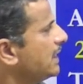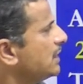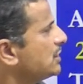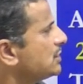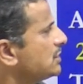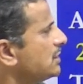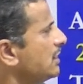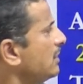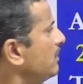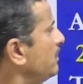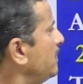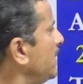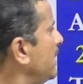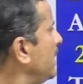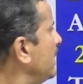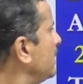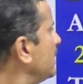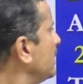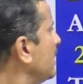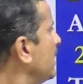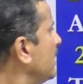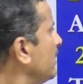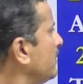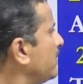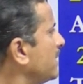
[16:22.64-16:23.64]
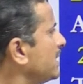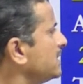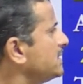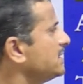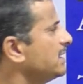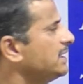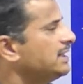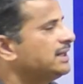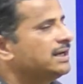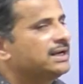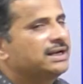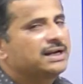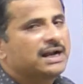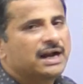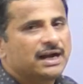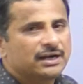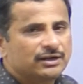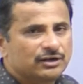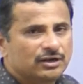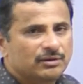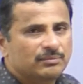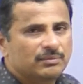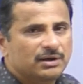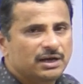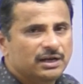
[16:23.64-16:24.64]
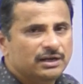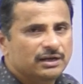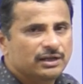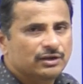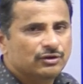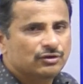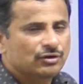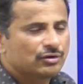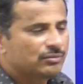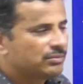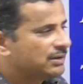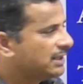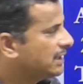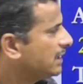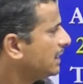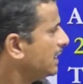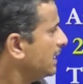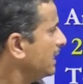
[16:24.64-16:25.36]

National Park present in Andaman Nicobar